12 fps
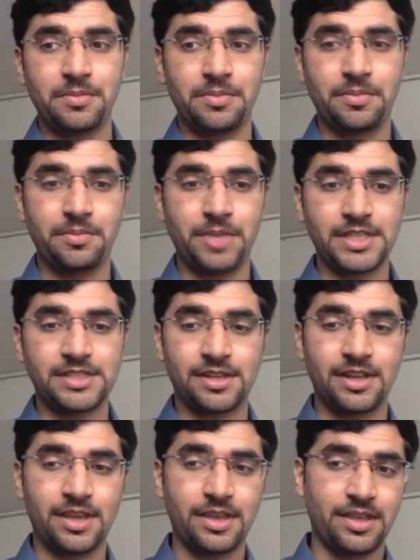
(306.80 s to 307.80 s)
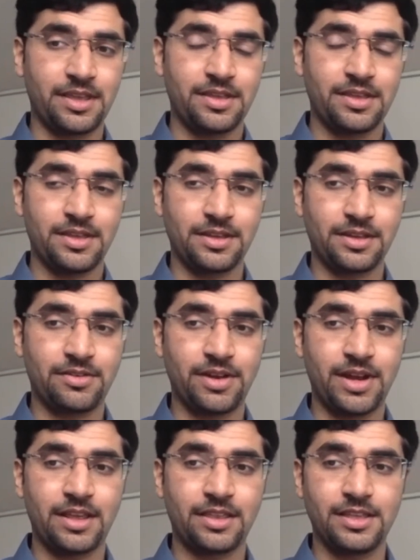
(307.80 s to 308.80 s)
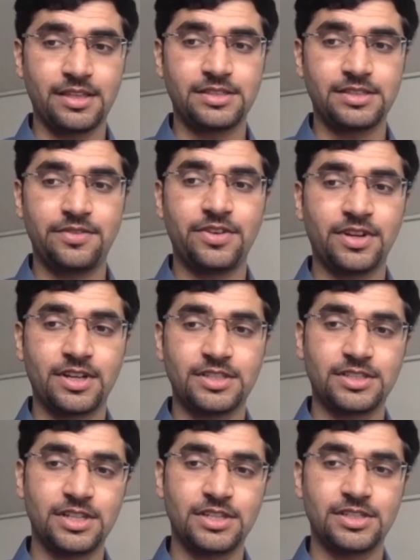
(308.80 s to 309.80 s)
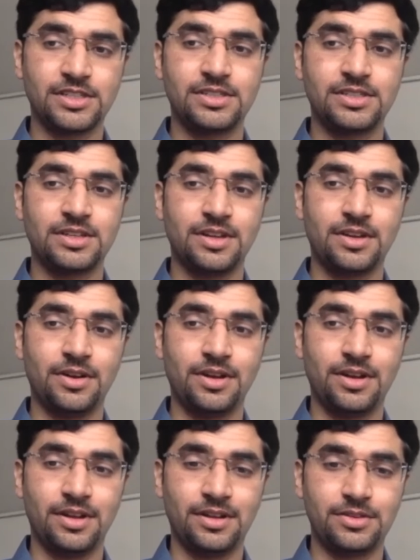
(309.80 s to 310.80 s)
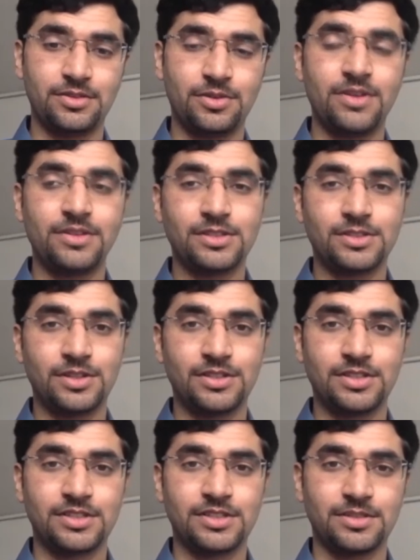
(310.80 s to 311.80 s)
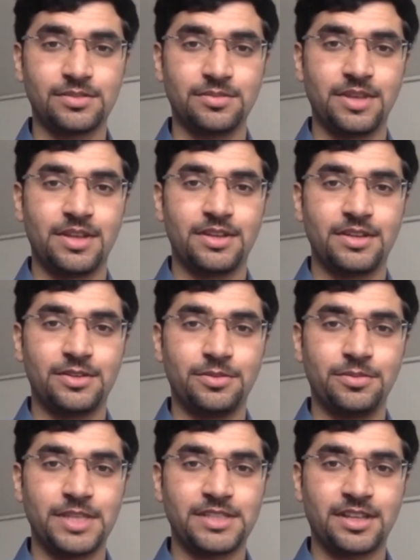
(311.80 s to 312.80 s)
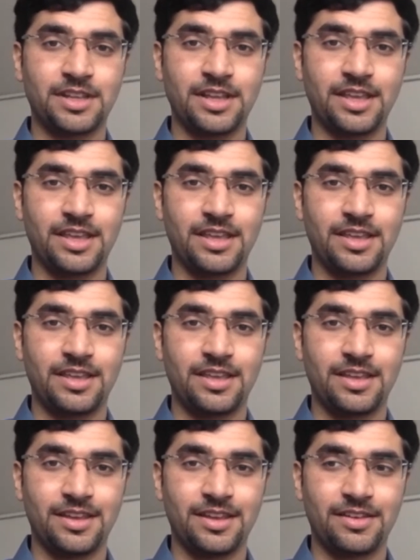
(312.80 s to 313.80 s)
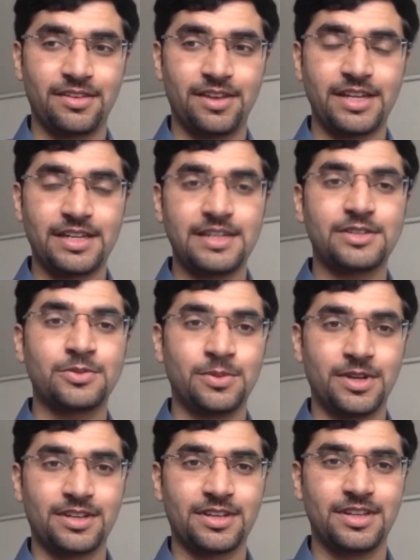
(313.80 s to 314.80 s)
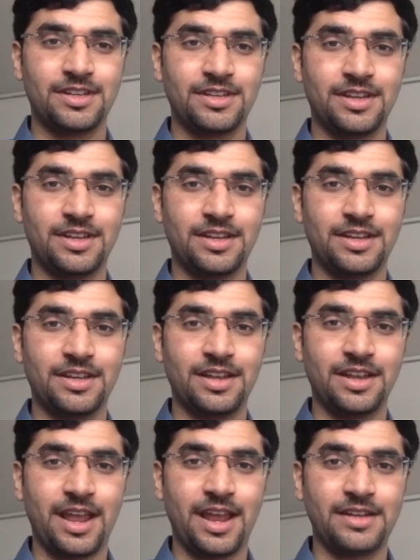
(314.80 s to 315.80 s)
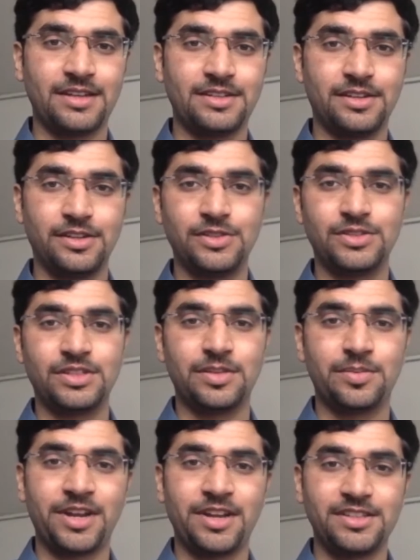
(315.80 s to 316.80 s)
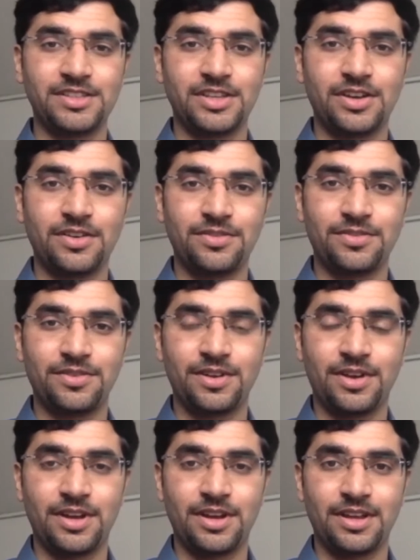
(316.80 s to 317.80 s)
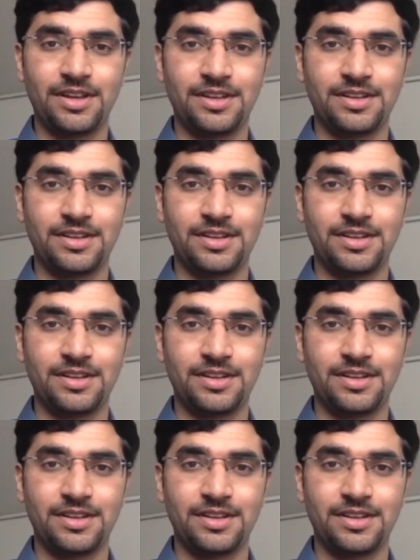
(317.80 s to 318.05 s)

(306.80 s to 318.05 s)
basically creating these different constellations throughout the solar system to basically create a network and reduce the dependency on a